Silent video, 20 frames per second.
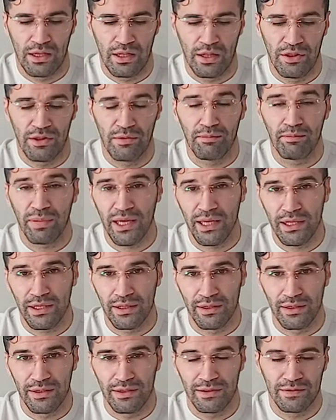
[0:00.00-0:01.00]
the
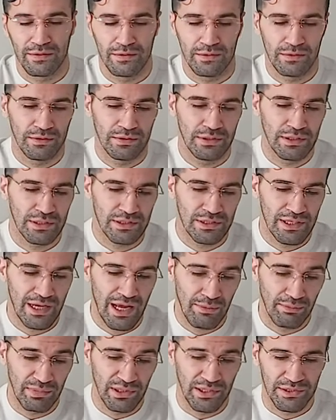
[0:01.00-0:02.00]
pen, the
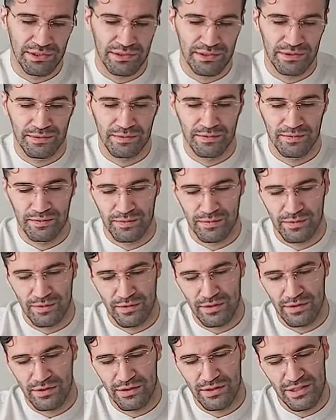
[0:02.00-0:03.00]
tablet,
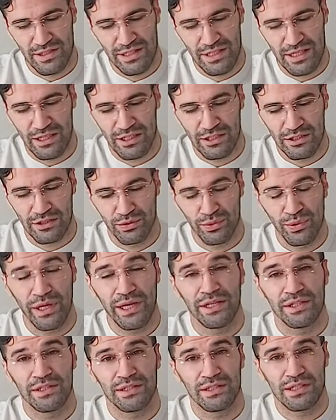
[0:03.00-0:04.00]
the
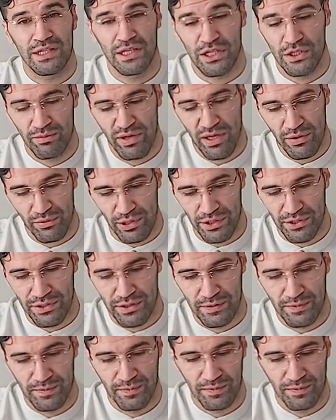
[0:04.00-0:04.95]
great spirit,